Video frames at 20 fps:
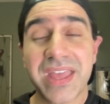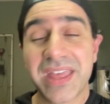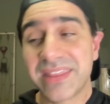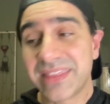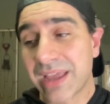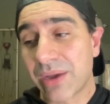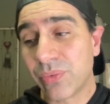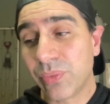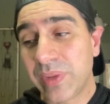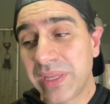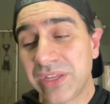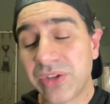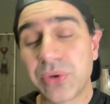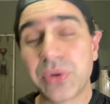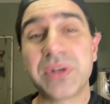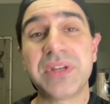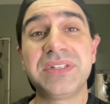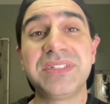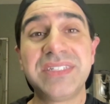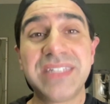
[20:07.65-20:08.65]
that we
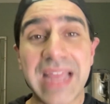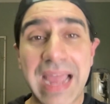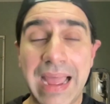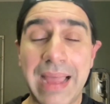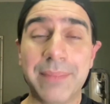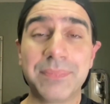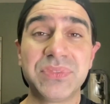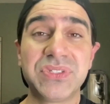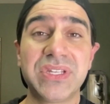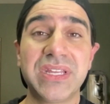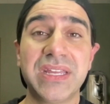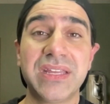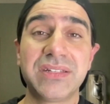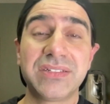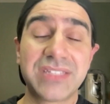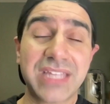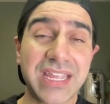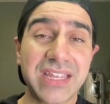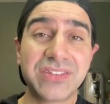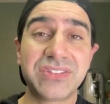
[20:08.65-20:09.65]
could adapt
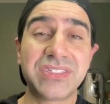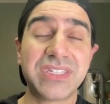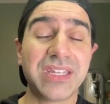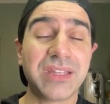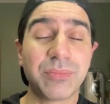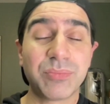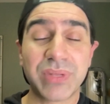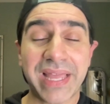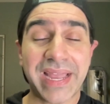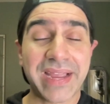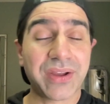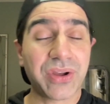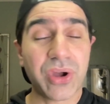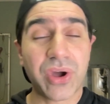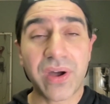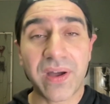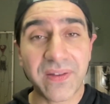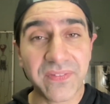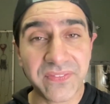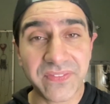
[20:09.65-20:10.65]
tasting black
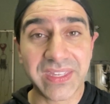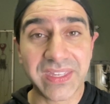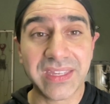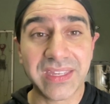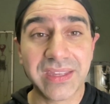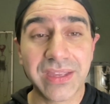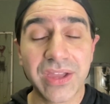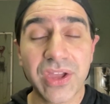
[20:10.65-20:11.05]
coffee.